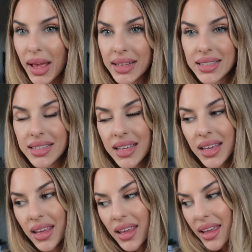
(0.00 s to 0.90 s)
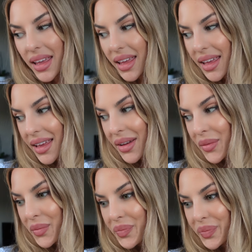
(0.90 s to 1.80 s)
best.
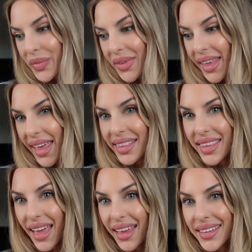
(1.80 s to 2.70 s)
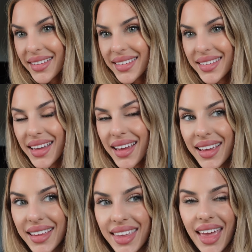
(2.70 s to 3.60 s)
Um, and yeah,
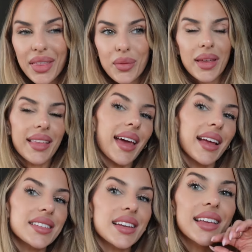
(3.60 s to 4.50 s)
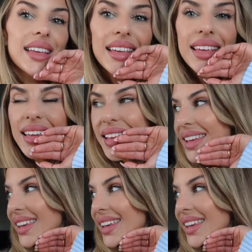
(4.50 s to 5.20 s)
I can't wait. I actually,